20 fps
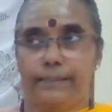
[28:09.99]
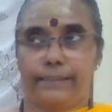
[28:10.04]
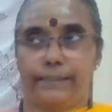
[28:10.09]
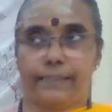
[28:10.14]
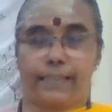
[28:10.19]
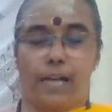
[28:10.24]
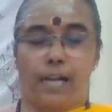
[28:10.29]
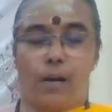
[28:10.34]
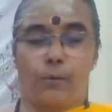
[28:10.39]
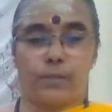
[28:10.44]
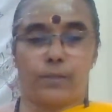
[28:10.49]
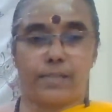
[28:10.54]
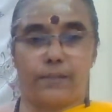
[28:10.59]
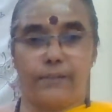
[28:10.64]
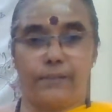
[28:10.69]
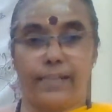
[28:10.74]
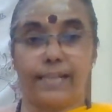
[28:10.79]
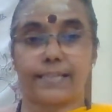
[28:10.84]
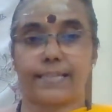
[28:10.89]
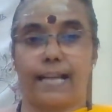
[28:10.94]
The cow is a
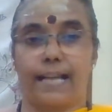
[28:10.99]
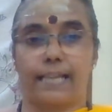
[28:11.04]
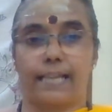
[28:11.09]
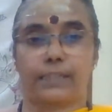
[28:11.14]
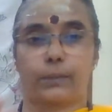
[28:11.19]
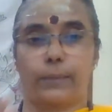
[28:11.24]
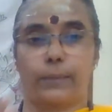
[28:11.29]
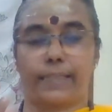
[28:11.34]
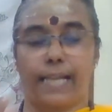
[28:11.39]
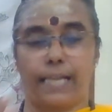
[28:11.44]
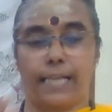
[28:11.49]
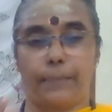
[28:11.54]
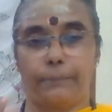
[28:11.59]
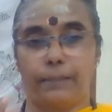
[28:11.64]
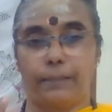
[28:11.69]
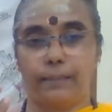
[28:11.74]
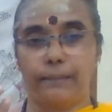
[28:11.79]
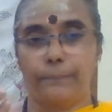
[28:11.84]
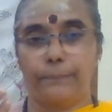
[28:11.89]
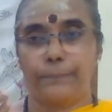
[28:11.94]
very sattvic
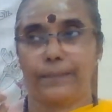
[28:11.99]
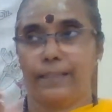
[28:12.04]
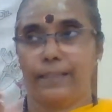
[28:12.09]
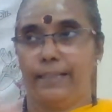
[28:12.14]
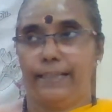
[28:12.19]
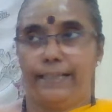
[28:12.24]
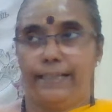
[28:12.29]
animal.